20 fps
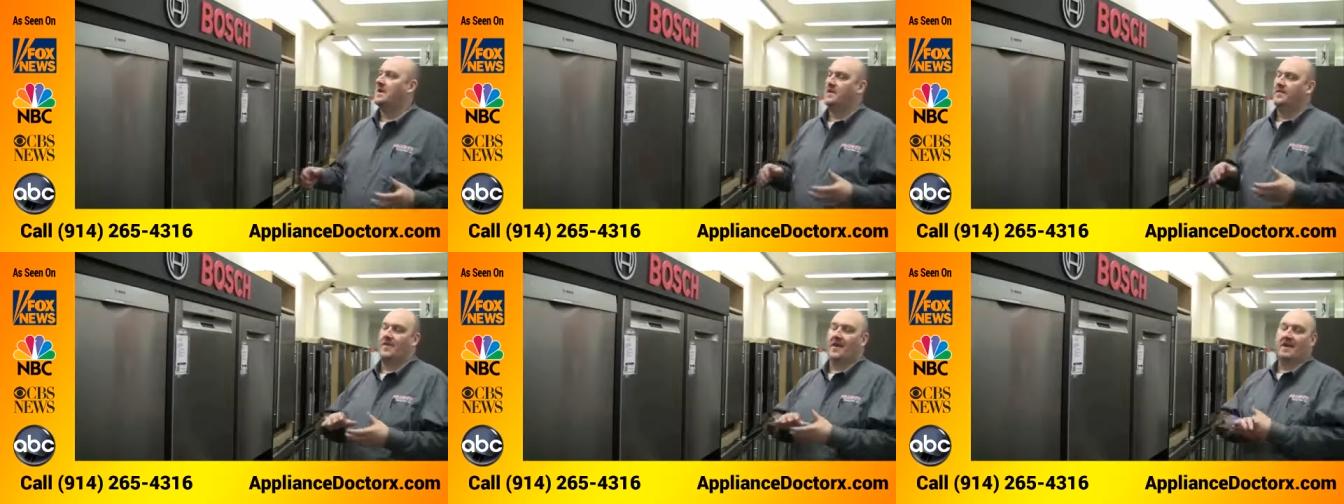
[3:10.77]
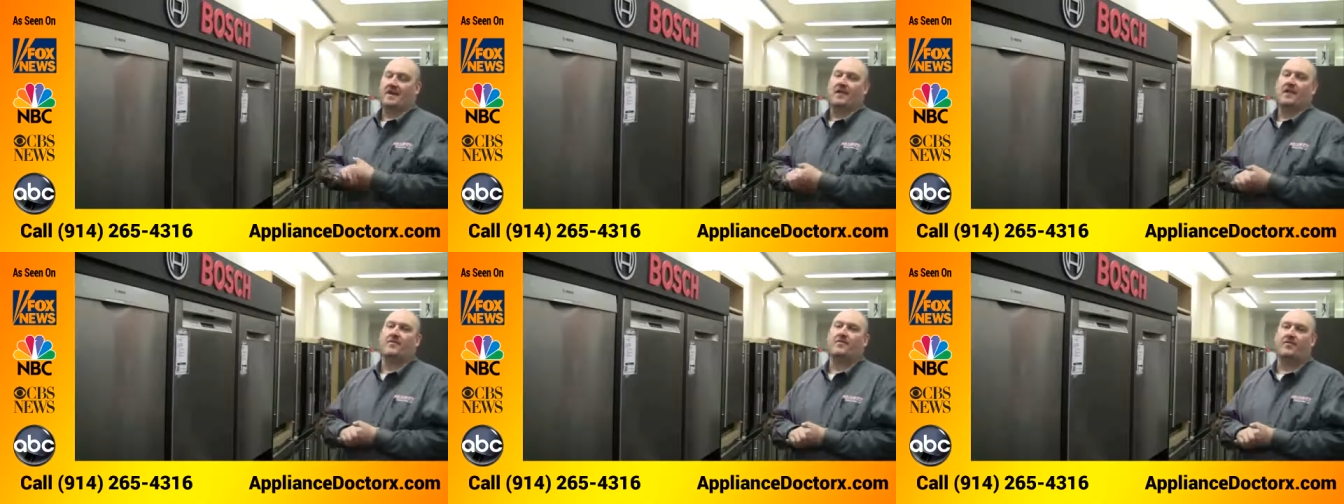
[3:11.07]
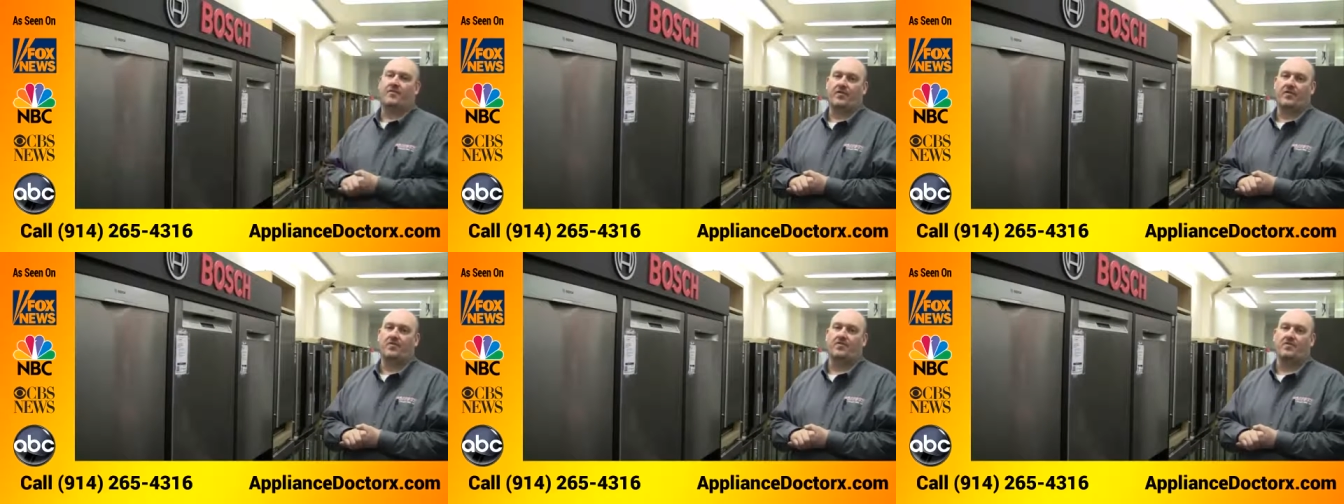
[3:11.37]
that
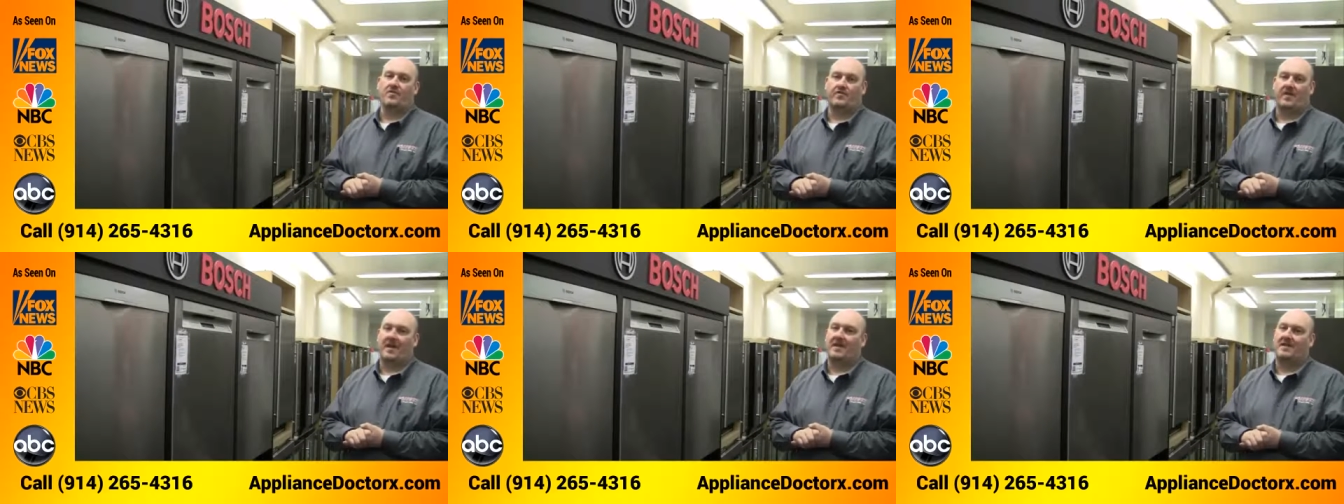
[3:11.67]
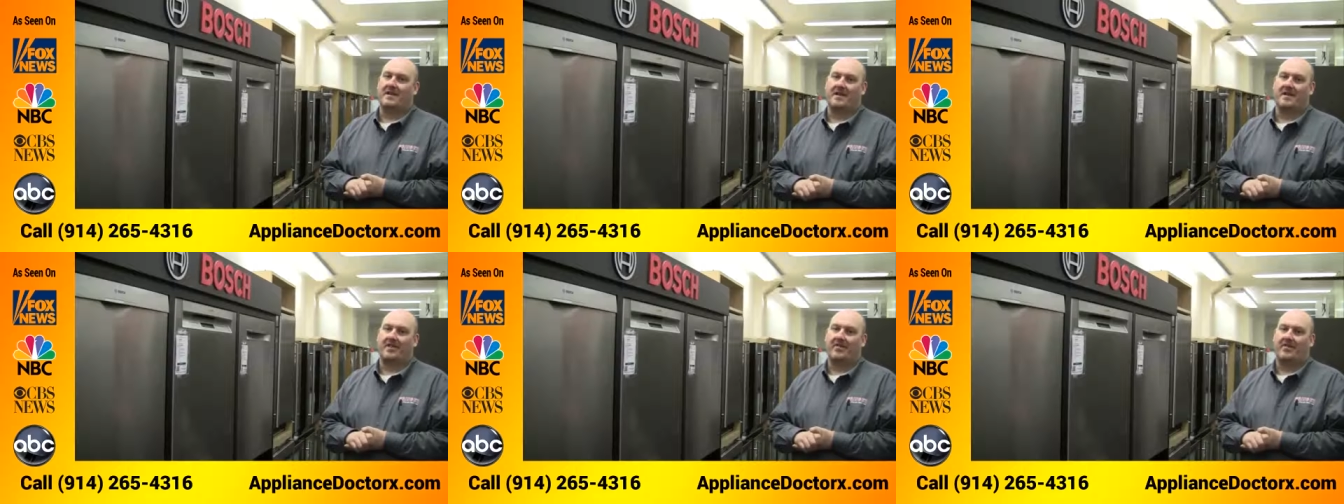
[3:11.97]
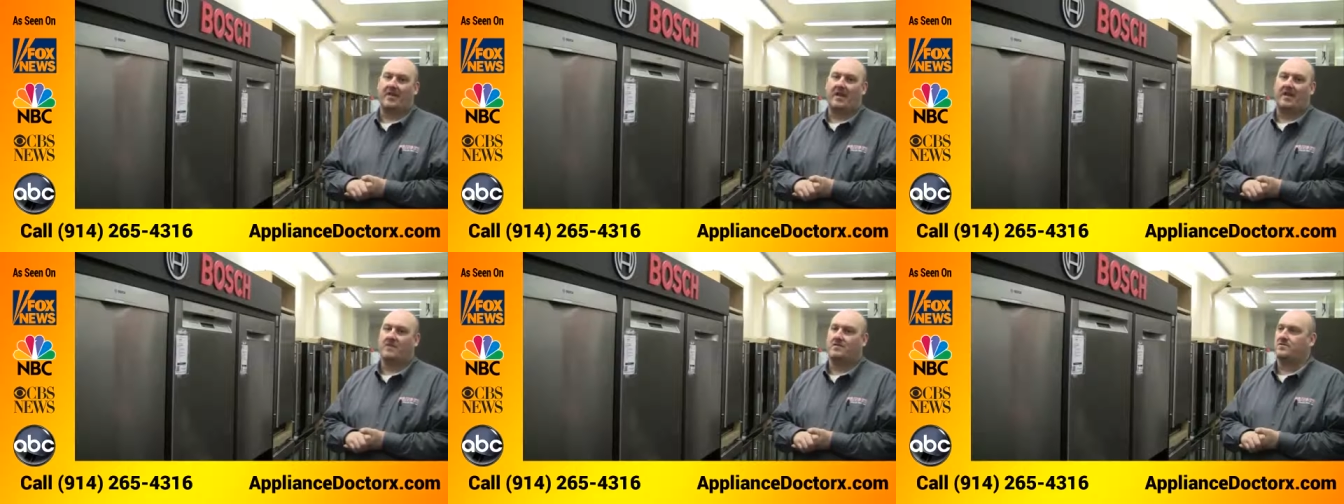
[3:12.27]
gives you delicate
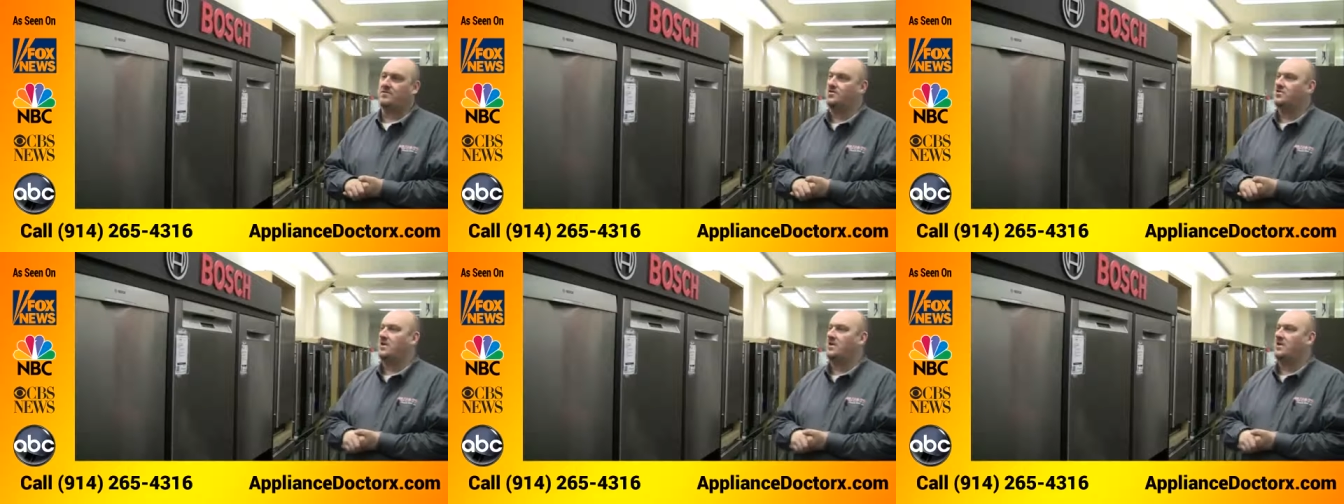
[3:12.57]
cycles,